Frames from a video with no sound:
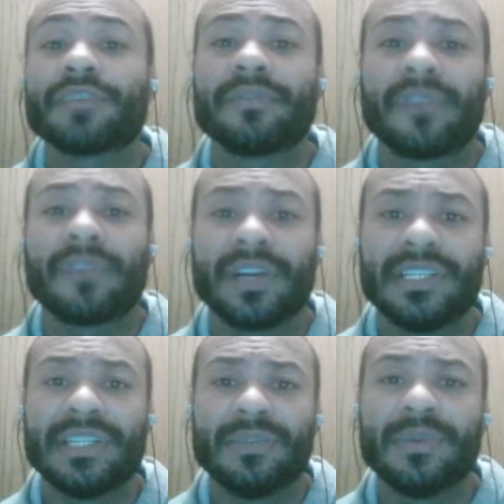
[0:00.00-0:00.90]
referring
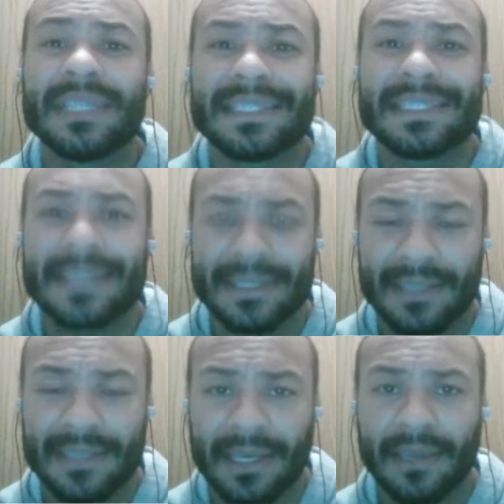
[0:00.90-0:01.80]
to the
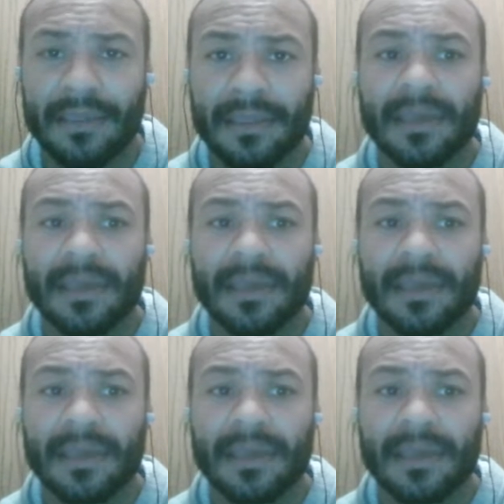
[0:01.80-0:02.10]
16th.